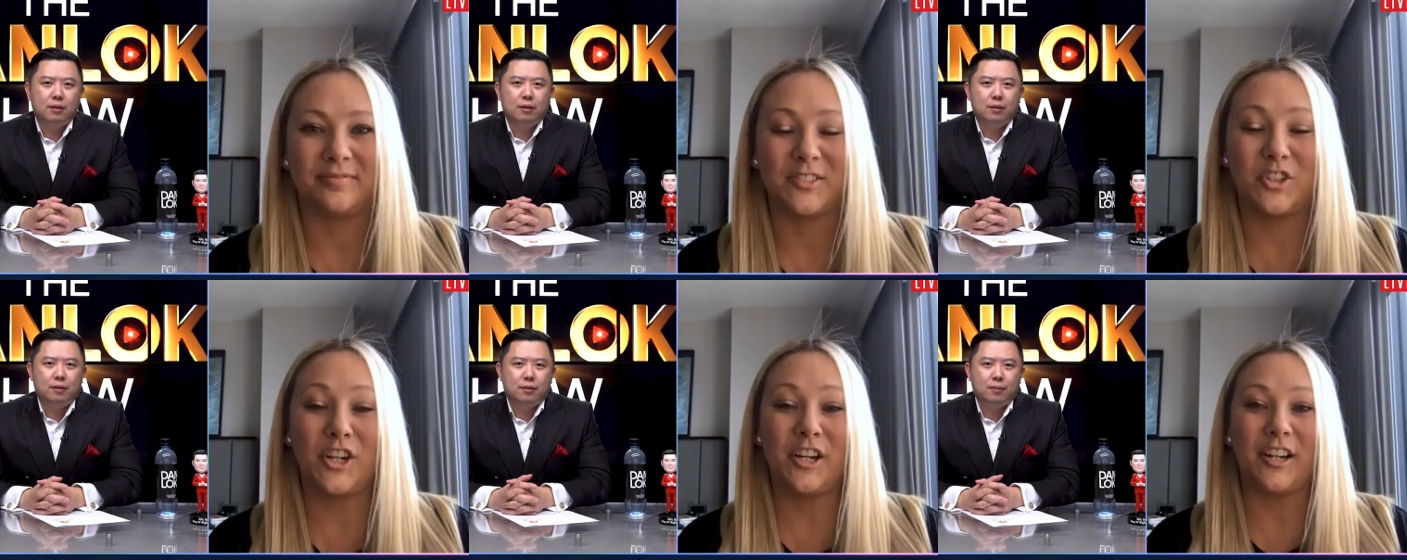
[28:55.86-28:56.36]

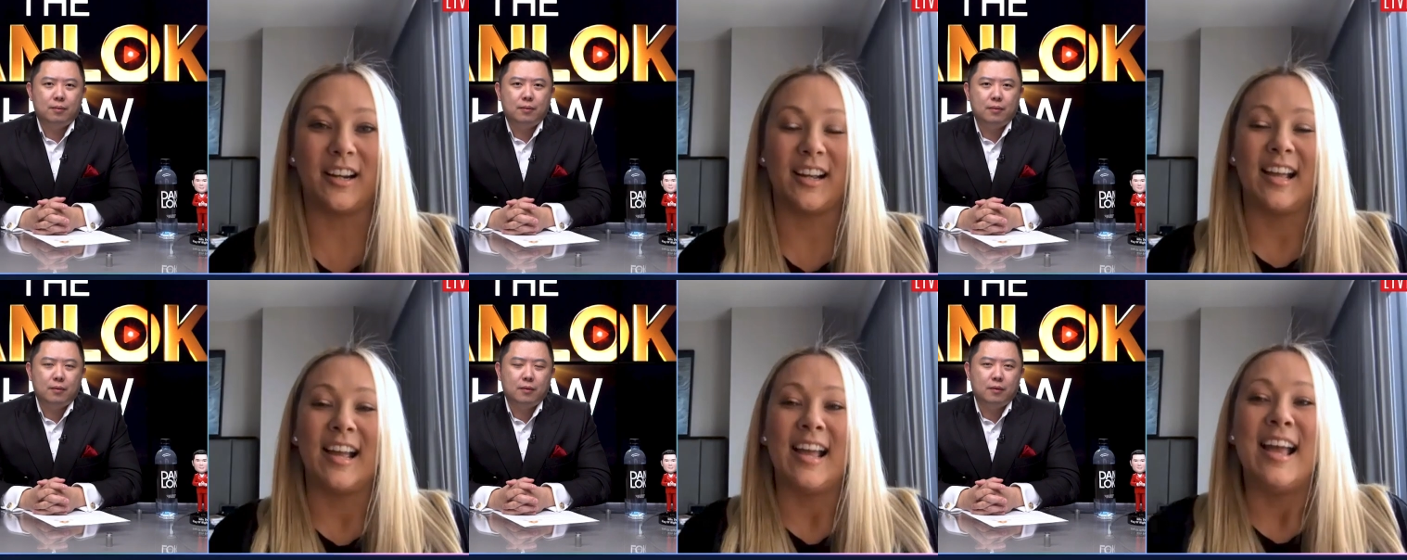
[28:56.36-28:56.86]
Speaker 1: Sure.
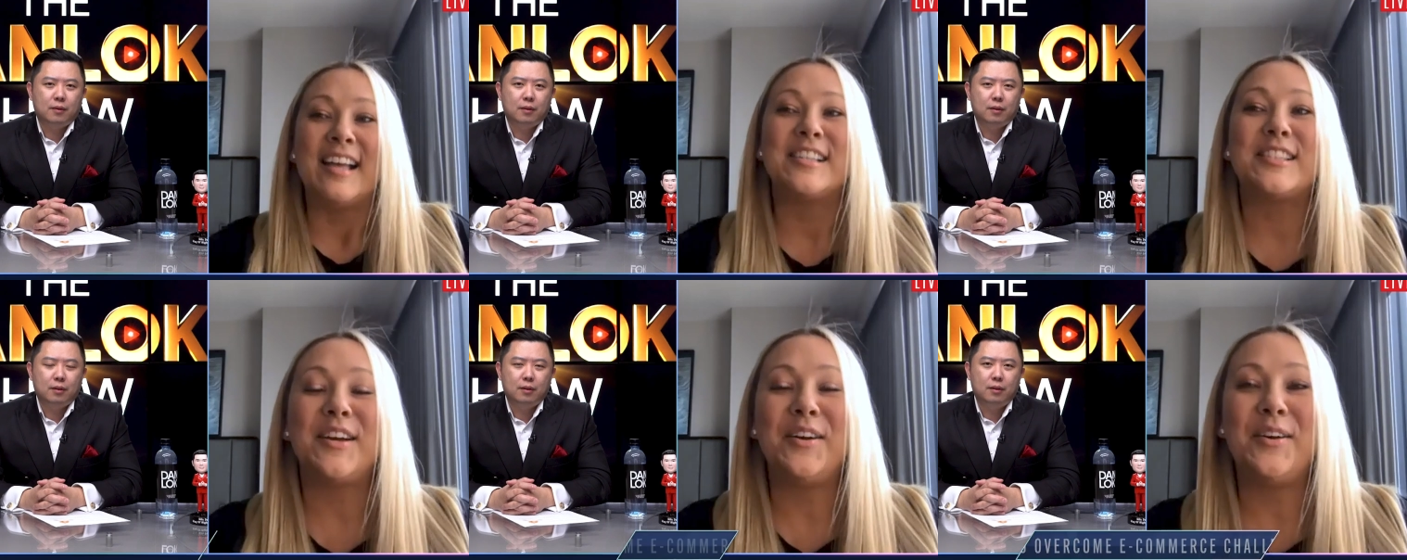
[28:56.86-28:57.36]
So
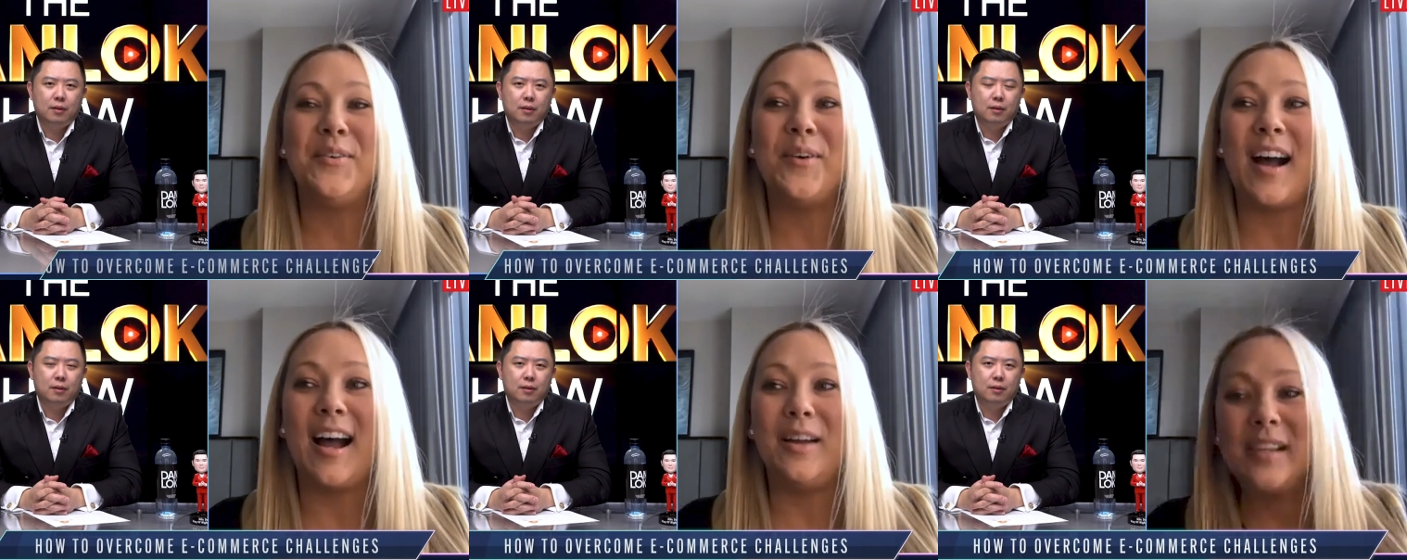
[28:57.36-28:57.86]

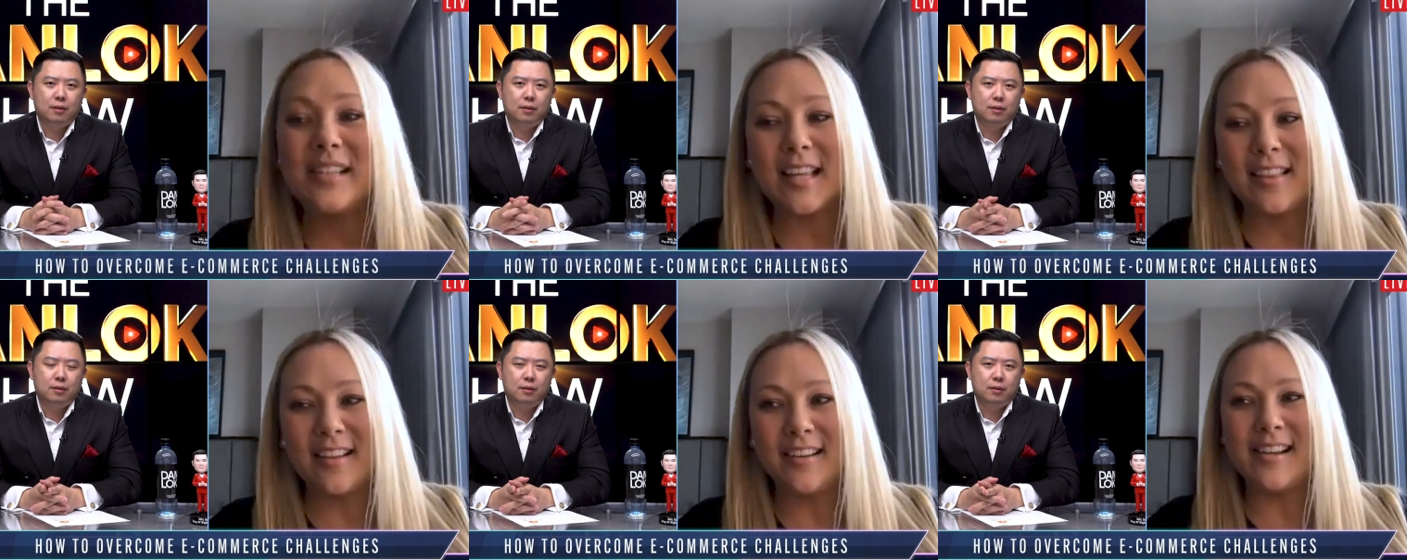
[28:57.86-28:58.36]
I would say the
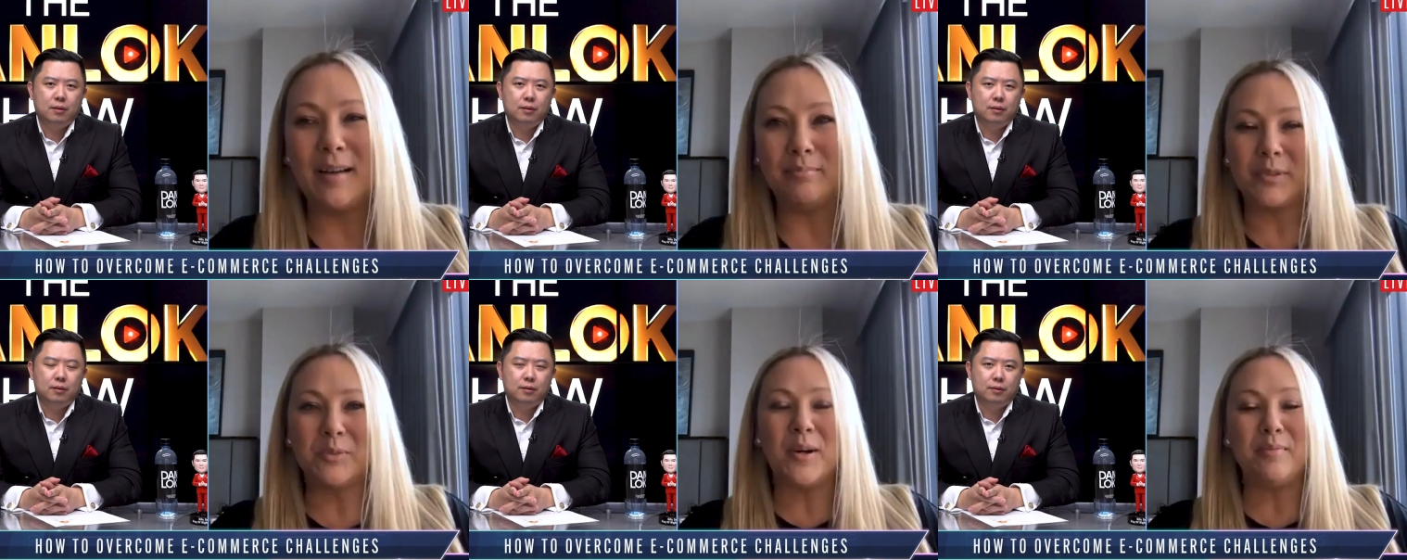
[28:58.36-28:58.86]
number
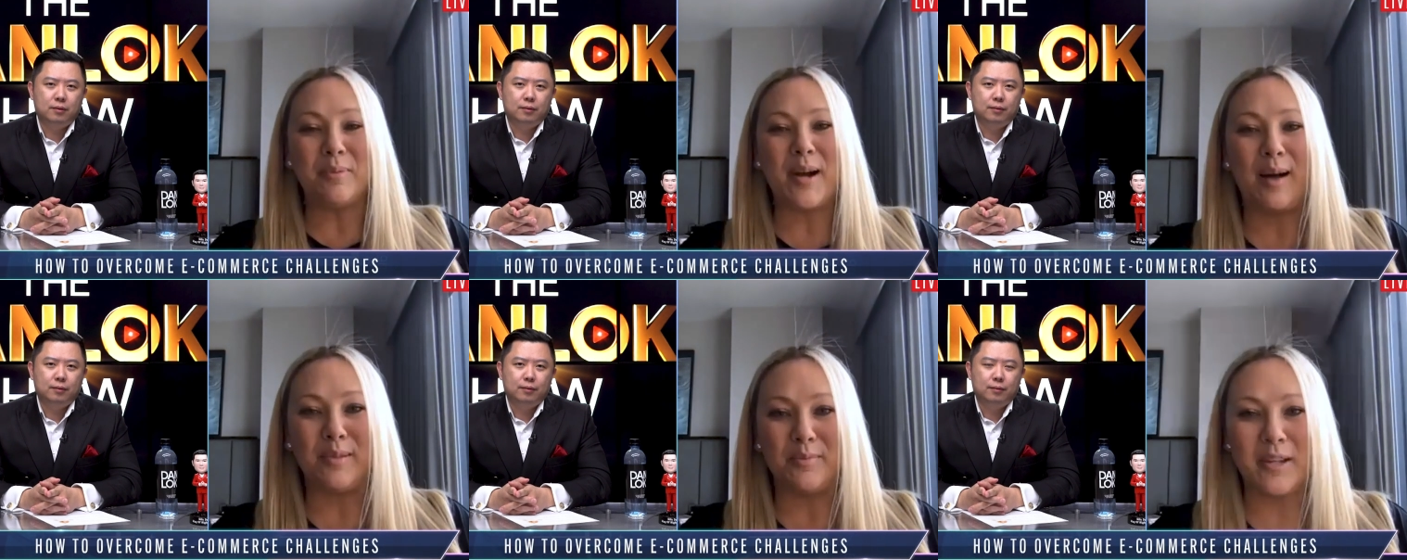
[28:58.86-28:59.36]
one
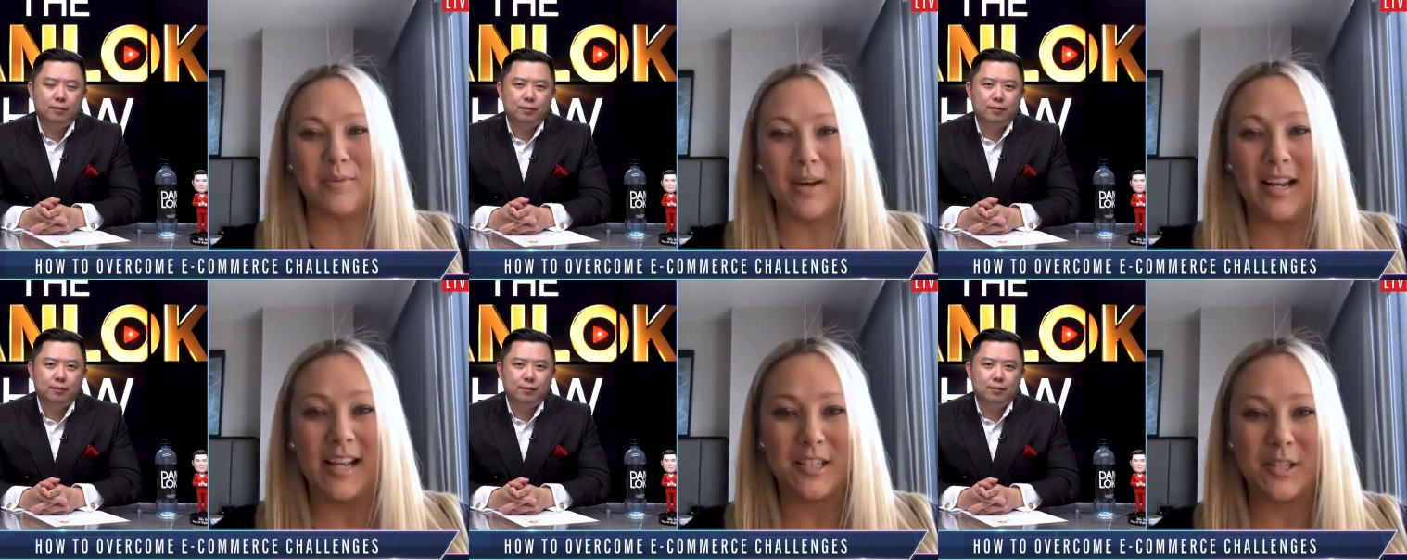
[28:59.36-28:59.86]
problem we run
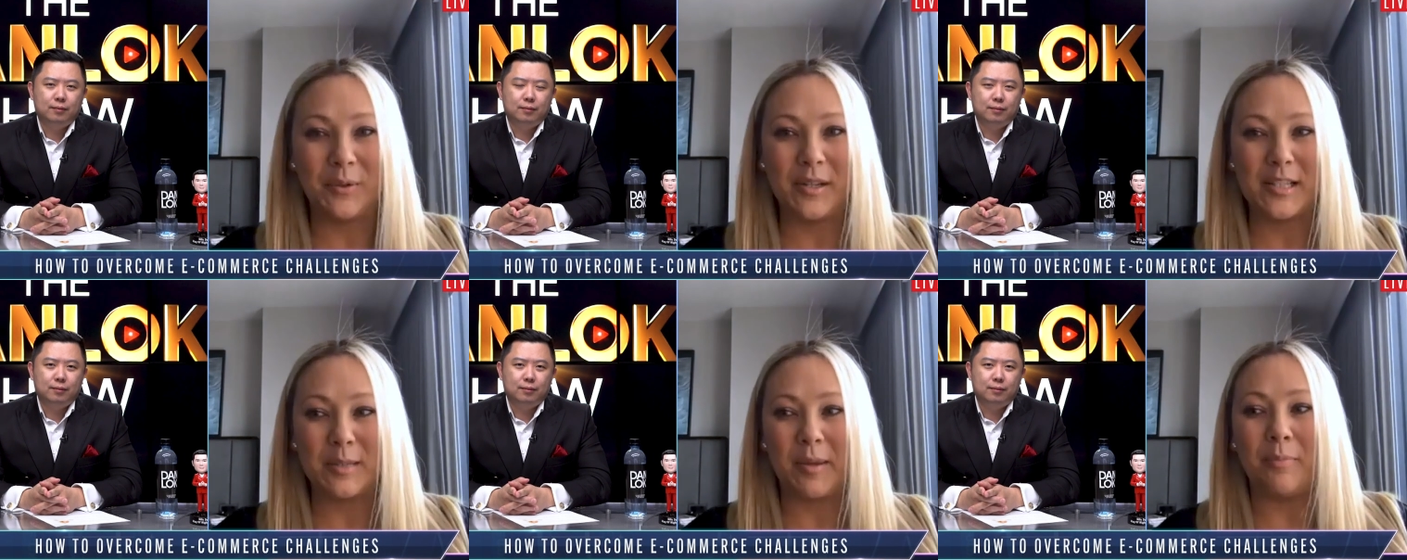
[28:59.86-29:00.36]
into is
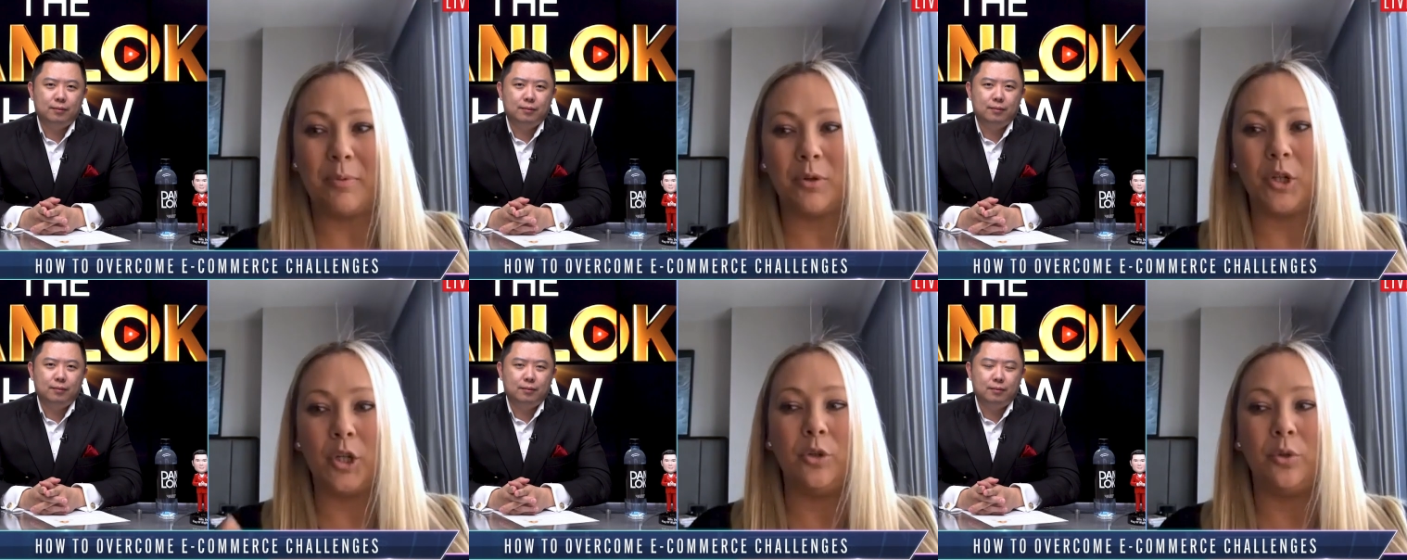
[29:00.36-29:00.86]
people
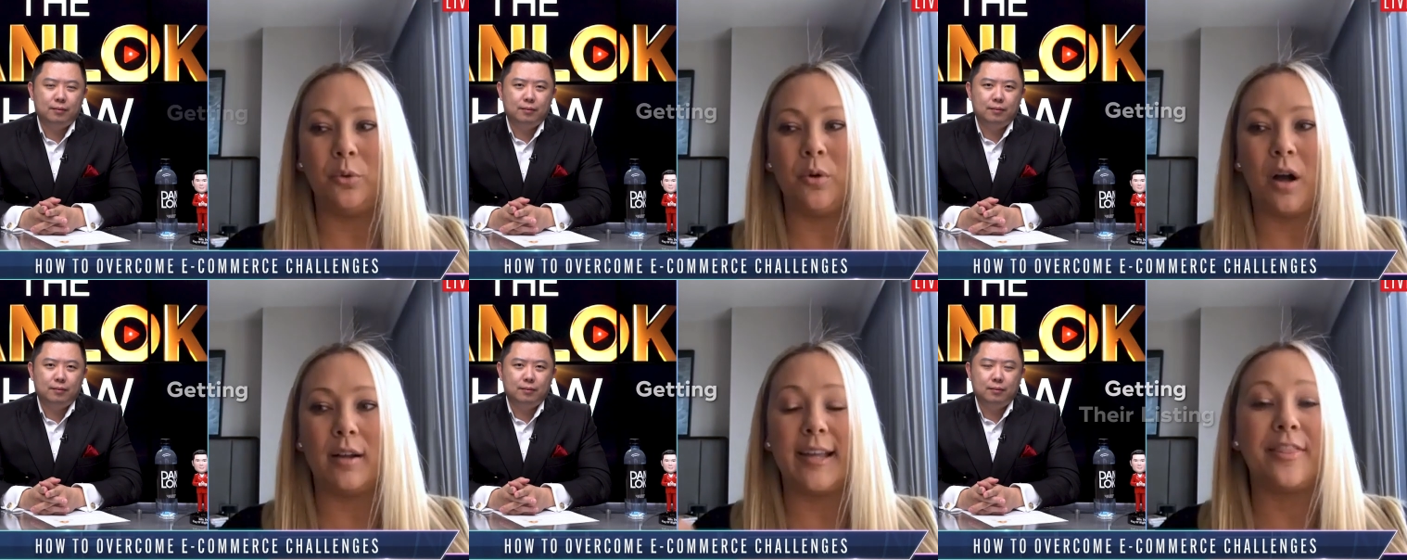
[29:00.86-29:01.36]
who
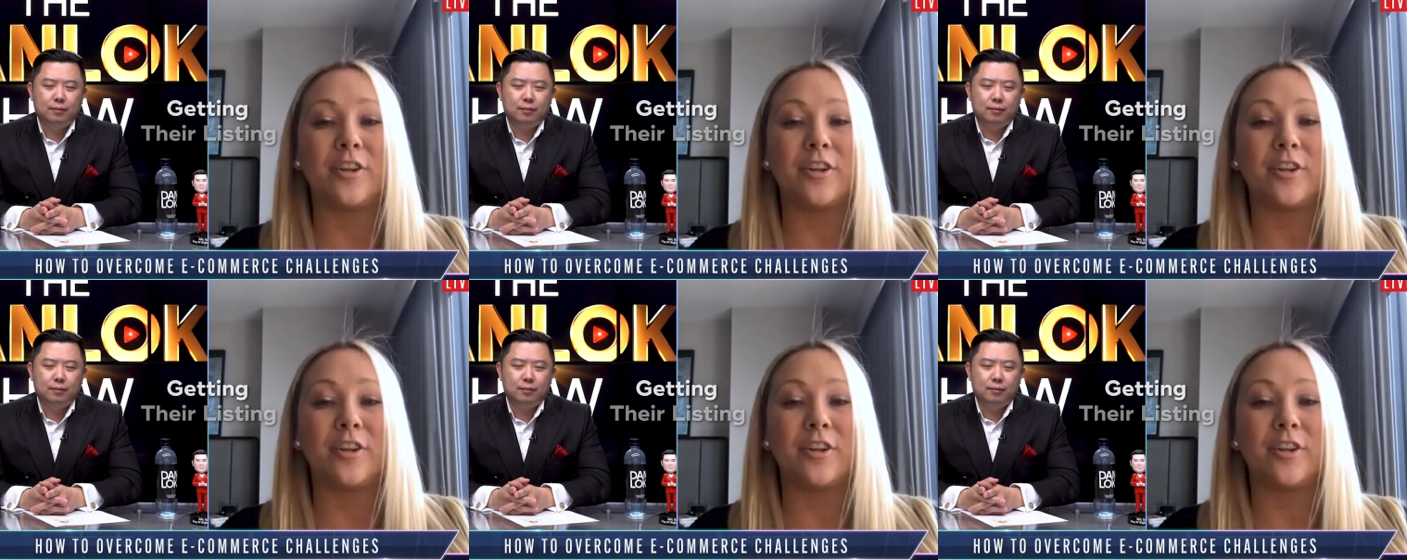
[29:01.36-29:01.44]
get their